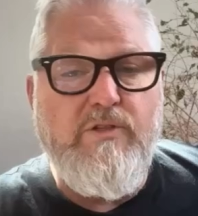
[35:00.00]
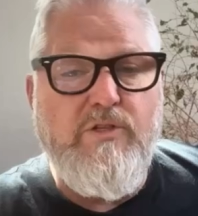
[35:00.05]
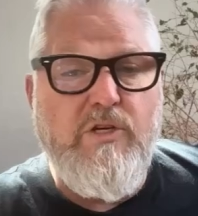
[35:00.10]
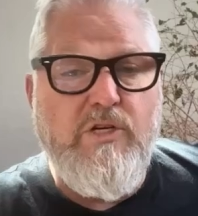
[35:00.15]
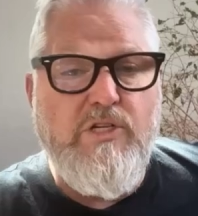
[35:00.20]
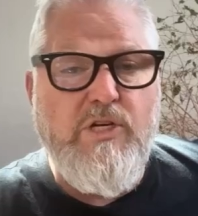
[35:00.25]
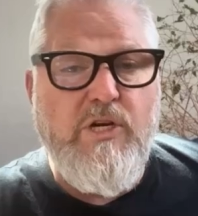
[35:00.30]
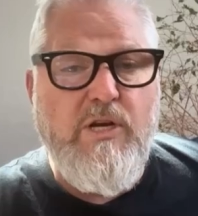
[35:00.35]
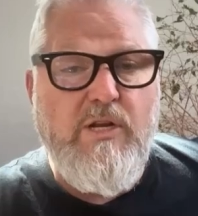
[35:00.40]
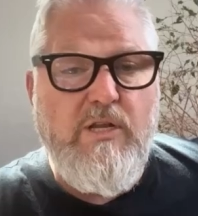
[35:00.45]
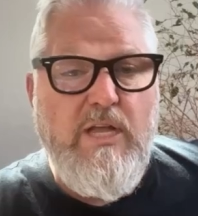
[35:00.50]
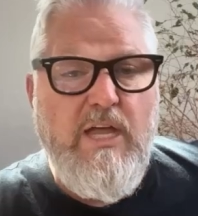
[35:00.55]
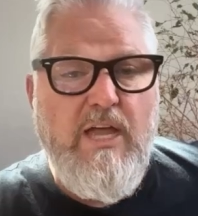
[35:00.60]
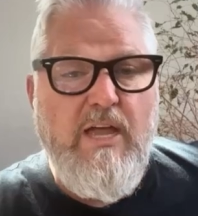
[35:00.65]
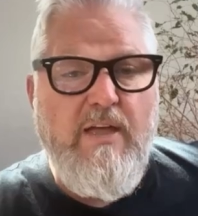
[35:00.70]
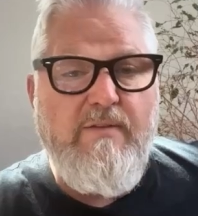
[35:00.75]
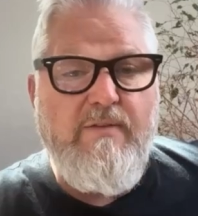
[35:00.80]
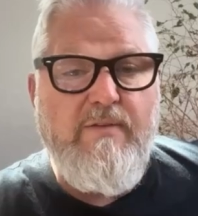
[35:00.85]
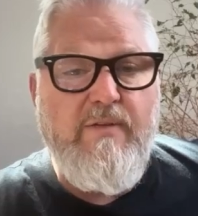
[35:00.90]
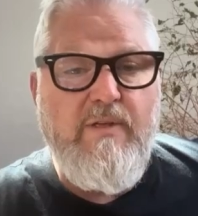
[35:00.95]
structure are
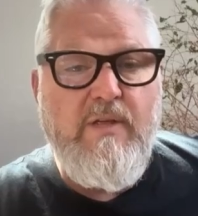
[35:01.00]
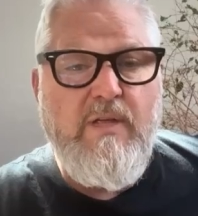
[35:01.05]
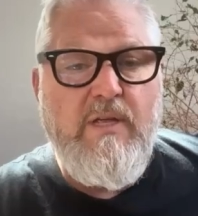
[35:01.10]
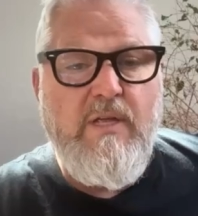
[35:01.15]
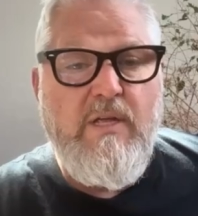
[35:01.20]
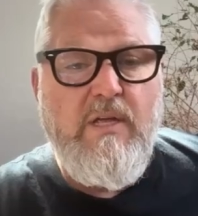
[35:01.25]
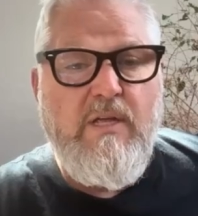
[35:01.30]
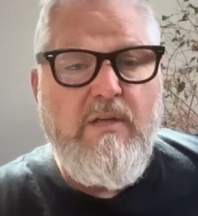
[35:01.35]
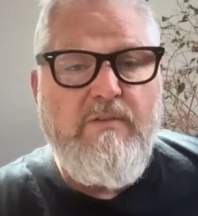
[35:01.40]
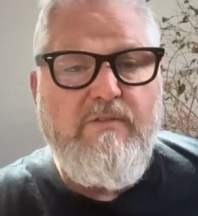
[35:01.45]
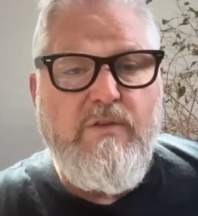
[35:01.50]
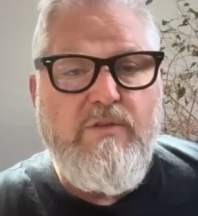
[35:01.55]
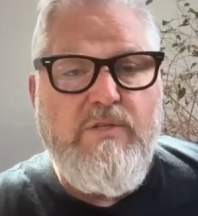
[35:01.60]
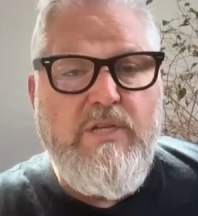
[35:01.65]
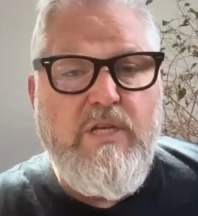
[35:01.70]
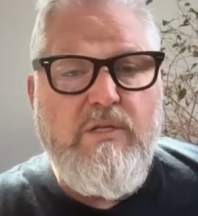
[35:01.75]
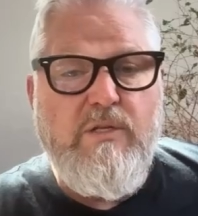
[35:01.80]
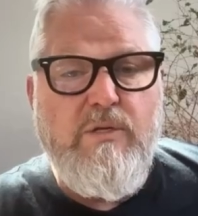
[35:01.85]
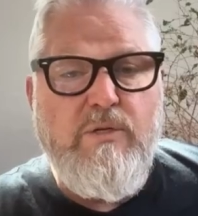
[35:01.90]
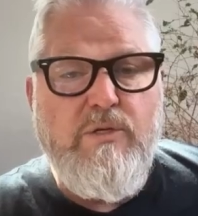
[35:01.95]
live, if you
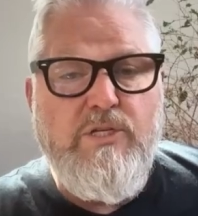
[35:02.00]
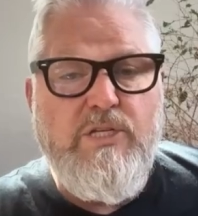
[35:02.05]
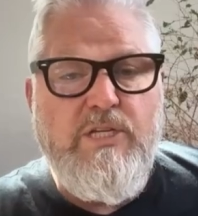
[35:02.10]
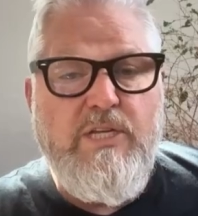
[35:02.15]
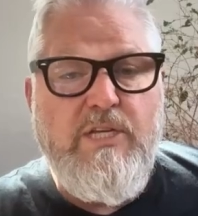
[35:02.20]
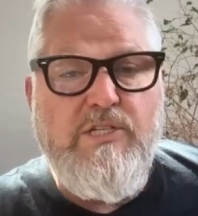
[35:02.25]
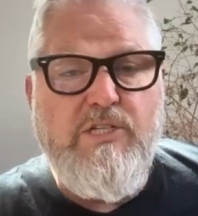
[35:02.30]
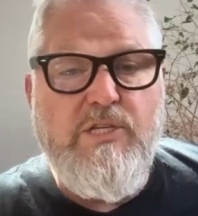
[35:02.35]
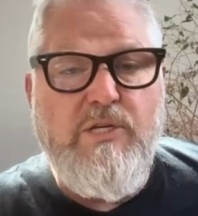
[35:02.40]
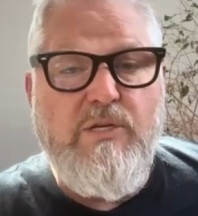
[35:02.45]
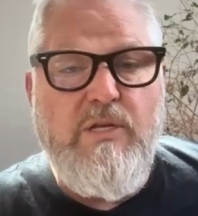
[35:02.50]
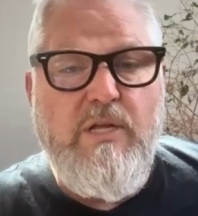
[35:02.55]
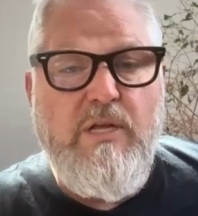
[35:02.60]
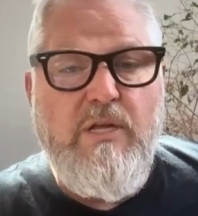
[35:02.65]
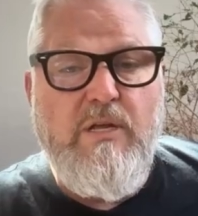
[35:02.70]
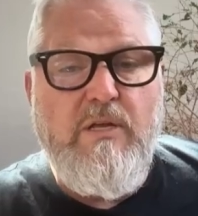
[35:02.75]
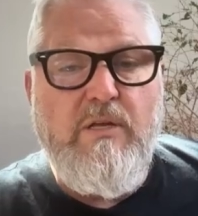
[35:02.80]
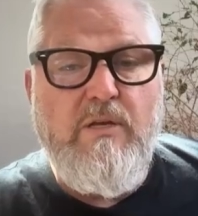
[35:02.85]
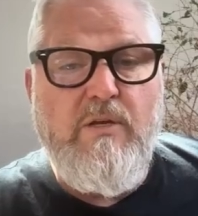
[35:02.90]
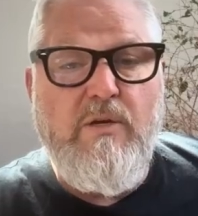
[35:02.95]
say close session
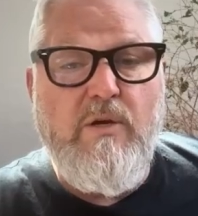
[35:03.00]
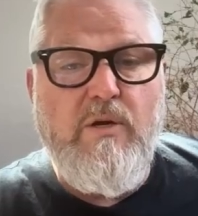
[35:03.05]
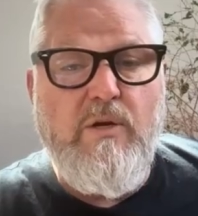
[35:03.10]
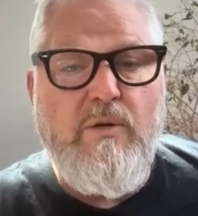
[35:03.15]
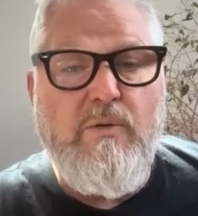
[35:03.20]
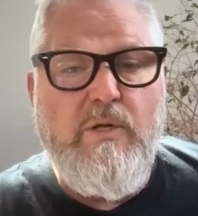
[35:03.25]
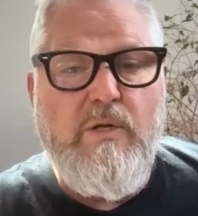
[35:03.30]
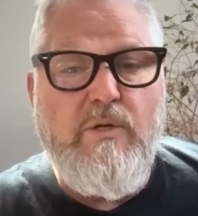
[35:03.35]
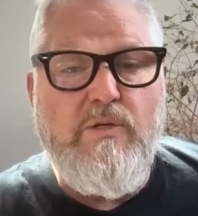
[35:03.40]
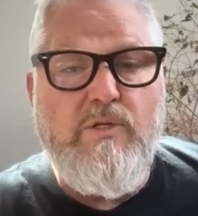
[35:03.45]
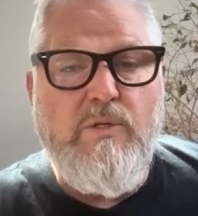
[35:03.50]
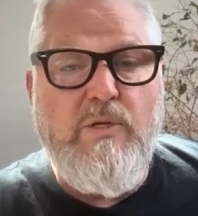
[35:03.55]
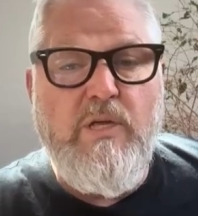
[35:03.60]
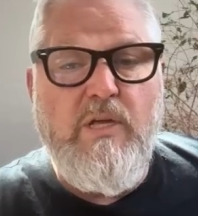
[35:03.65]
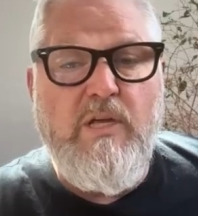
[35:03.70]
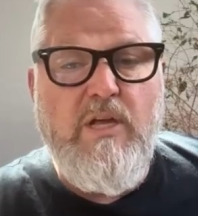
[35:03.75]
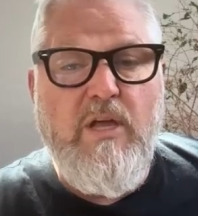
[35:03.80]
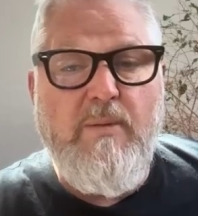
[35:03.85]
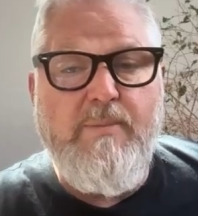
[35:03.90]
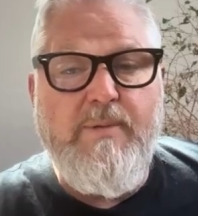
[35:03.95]
in your own notes, you
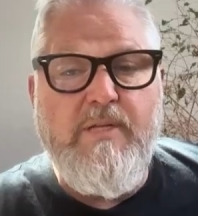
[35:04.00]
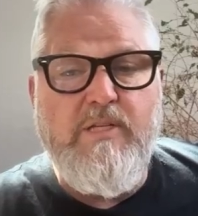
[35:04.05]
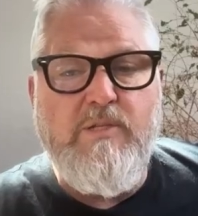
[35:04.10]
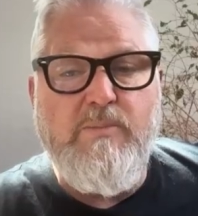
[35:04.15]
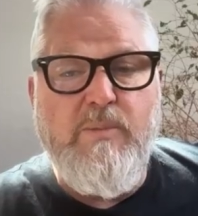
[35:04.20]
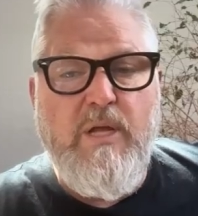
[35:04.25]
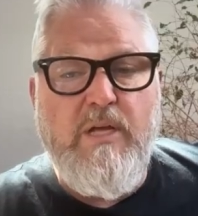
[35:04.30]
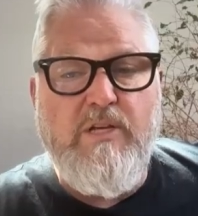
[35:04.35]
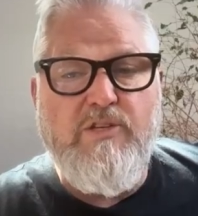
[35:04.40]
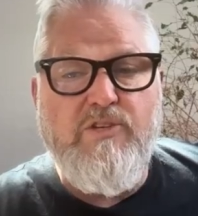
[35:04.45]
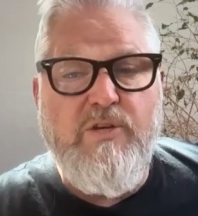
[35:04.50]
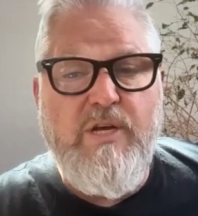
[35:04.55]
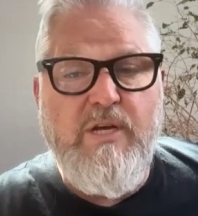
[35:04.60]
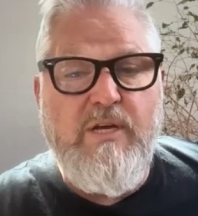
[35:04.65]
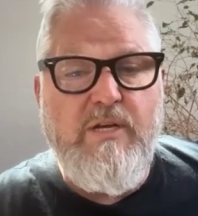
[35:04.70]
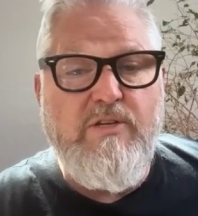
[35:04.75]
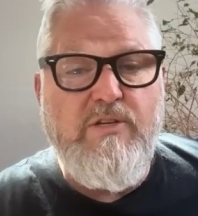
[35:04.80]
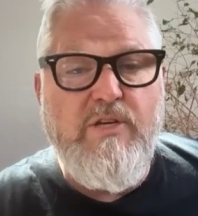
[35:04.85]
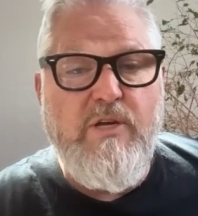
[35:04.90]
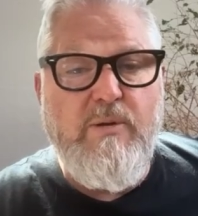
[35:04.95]
can copy this block straight
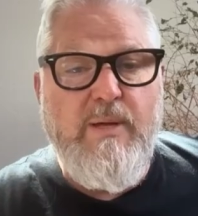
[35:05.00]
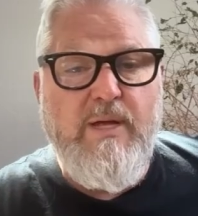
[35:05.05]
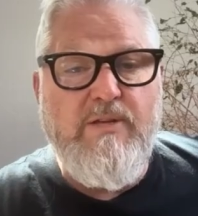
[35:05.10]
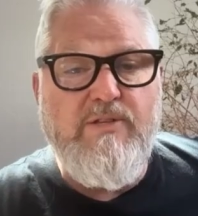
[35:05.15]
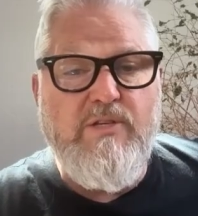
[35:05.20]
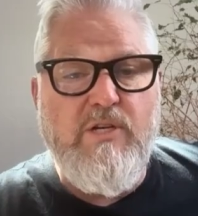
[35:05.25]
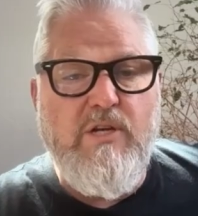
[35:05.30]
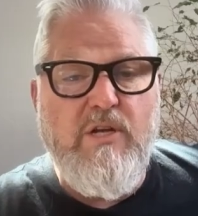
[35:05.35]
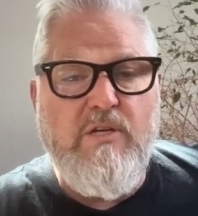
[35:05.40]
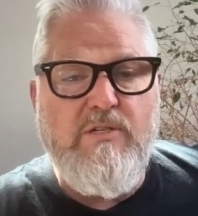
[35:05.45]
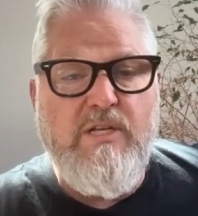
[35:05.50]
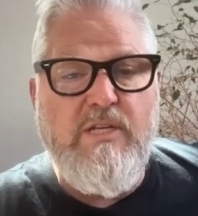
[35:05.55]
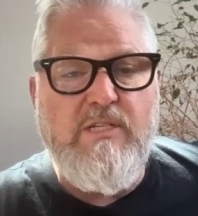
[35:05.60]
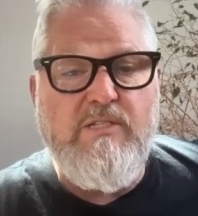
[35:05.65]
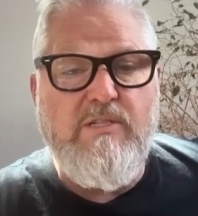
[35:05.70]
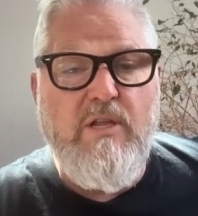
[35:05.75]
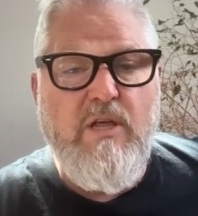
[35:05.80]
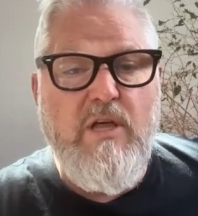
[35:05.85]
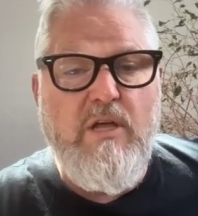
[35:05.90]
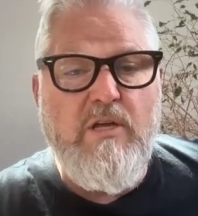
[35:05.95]
into your master
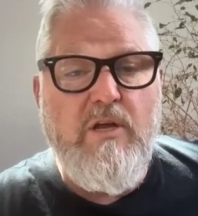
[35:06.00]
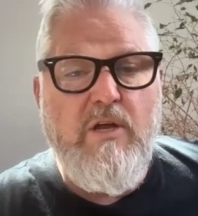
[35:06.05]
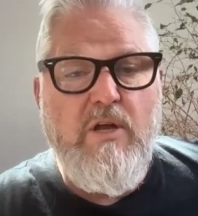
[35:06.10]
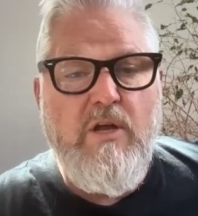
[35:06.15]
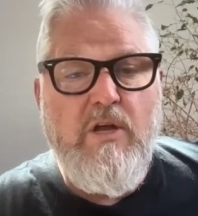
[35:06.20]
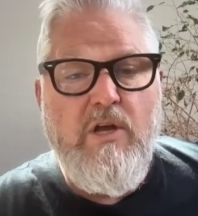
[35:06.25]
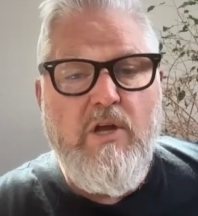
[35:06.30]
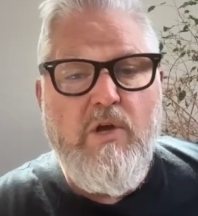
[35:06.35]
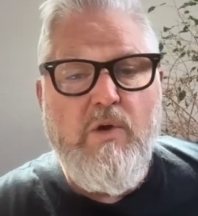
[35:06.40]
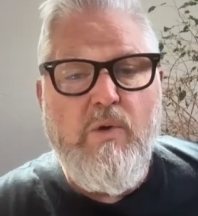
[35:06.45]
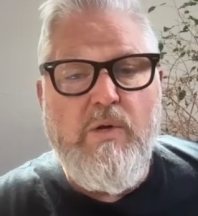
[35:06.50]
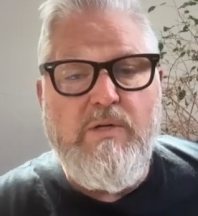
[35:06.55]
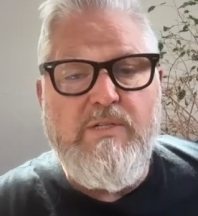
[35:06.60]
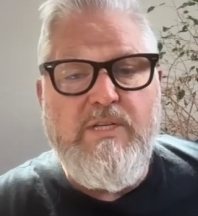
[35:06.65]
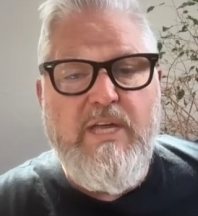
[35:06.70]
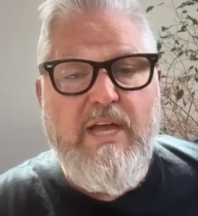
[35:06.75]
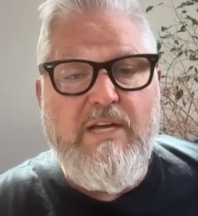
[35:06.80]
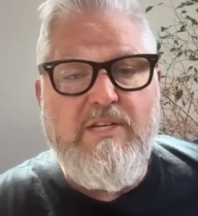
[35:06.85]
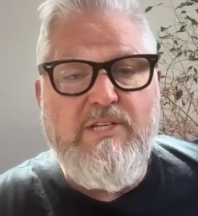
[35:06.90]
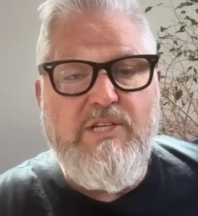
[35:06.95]
context log or
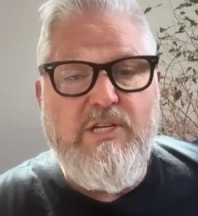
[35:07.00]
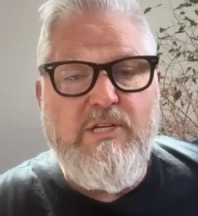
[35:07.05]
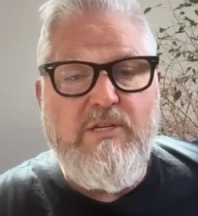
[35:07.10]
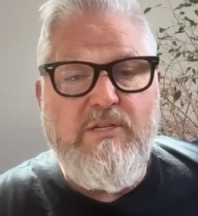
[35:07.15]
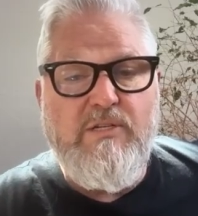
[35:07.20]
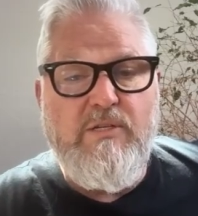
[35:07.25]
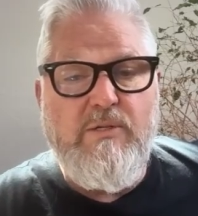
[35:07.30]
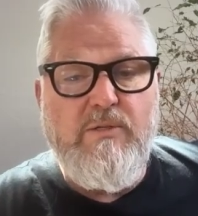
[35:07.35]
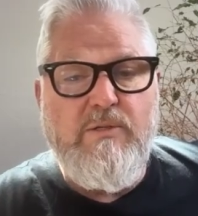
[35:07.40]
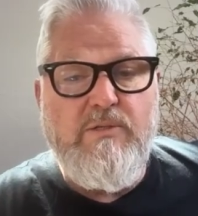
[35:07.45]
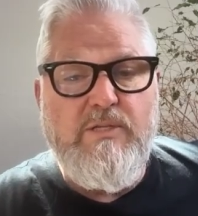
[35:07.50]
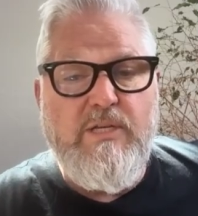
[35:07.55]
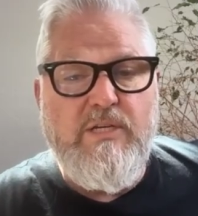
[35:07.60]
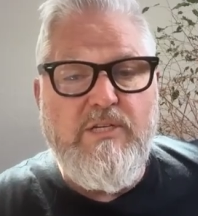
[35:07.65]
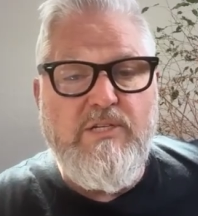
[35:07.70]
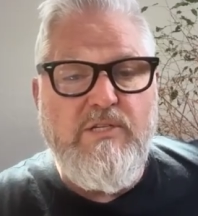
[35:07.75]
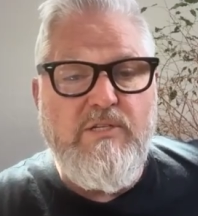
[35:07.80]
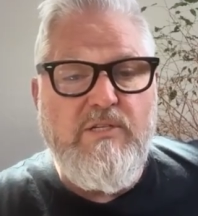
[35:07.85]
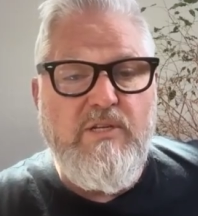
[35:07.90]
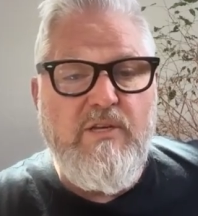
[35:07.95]
attach it to
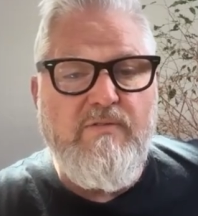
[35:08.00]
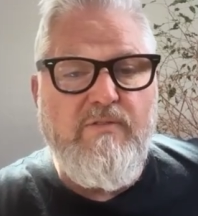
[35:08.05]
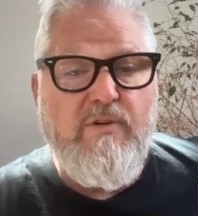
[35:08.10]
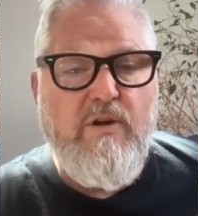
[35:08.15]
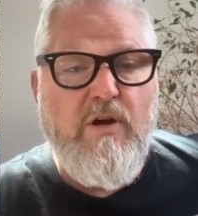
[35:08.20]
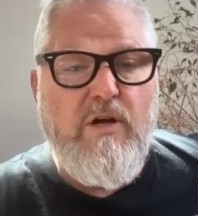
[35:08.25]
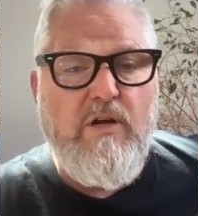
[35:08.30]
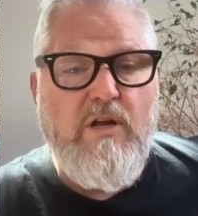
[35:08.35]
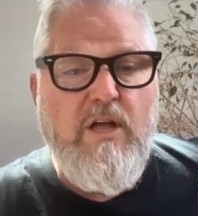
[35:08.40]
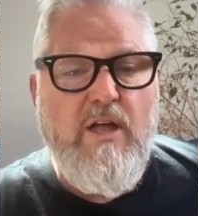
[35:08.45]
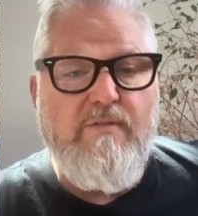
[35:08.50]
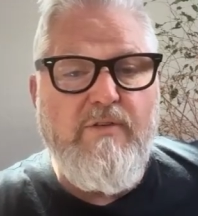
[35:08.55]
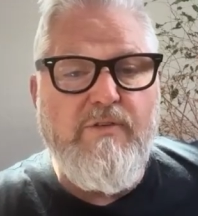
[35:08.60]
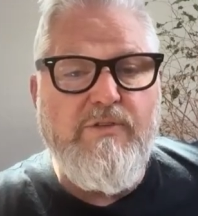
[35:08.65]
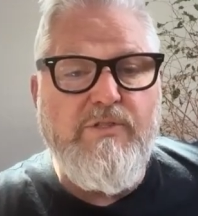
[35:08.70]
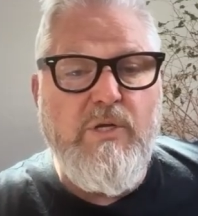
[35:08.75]
section 10 for archival.